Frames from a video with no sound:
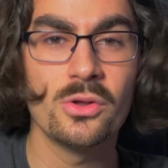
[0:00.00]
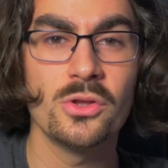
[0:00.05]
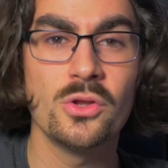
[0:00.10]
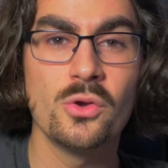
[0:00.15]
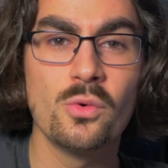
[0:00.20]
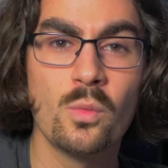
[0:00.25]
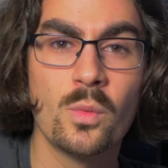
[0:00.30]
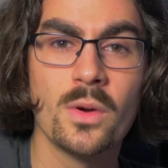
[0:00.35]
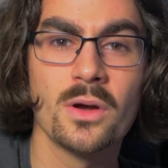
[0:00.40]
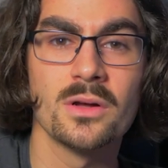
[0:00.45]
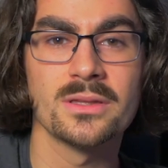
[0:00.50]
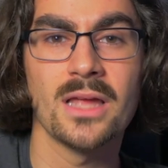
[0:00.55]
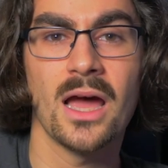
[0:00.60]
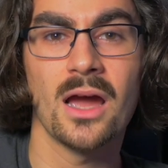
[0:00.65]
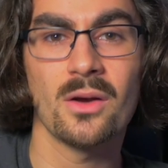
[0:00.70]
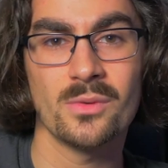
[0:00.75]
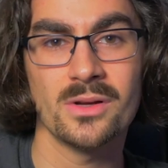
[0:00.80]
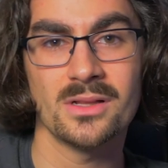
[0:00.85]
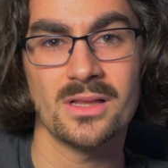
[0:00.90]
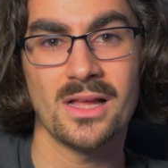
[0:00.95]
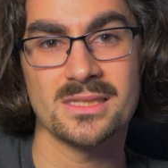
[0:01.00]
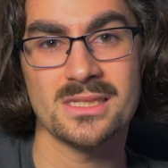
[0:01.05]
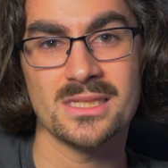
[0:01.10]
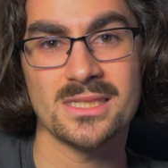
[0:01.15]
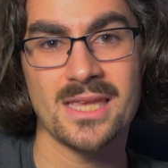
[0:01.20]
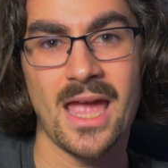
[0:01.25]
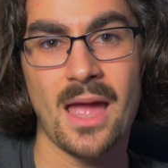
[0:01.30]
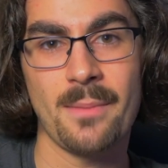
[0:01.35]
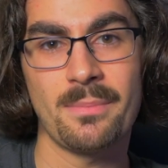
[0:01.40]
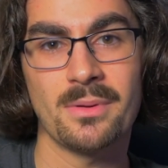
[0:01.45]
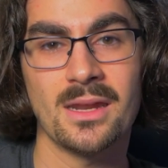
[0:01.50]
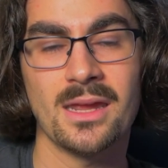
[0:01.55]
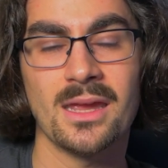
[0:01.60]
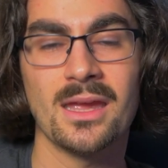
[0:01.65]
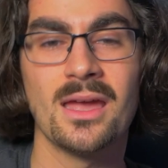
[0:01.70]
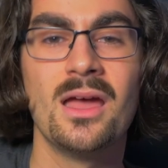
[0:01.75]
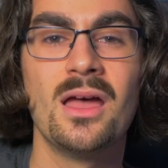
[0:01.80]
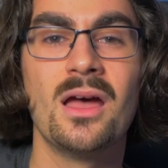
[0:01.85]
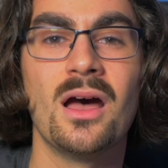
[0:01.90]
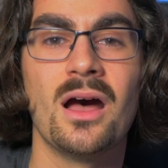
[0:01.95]
you will not realize is
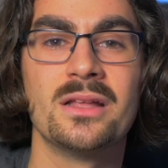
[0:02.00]
happening